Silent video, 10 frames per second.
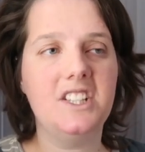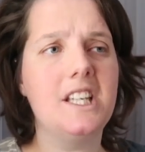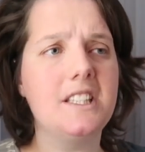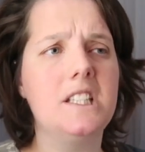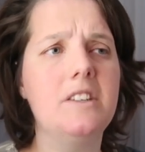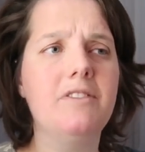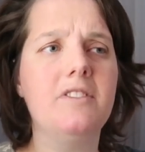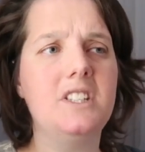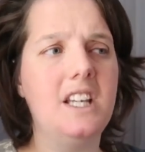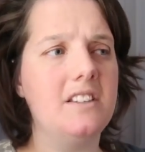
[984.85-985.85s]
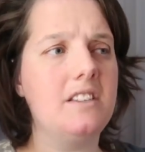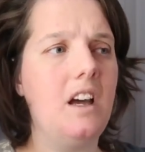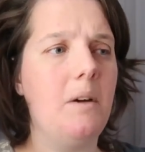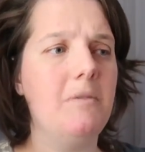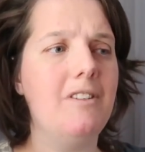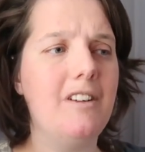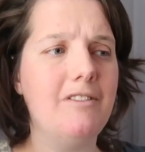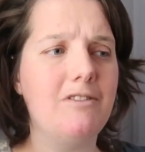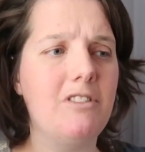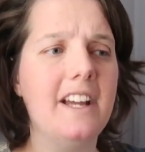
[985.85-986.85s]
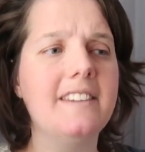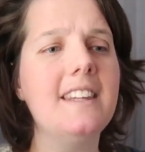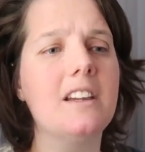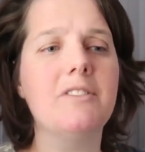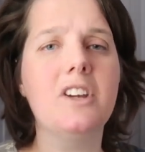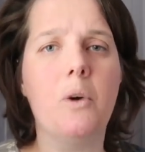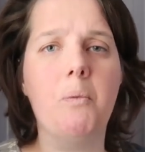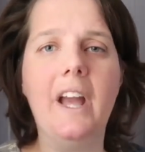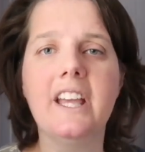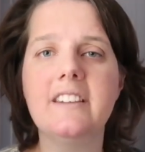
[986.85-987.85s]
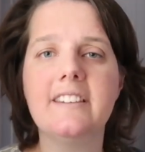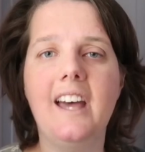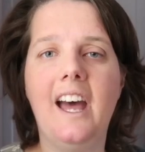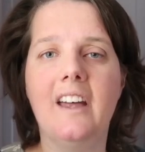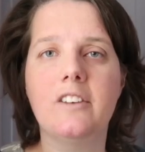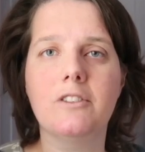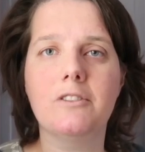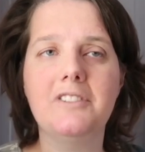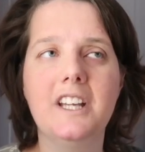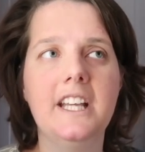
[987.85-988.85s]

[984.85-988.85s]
She has a variety of yarn weights and of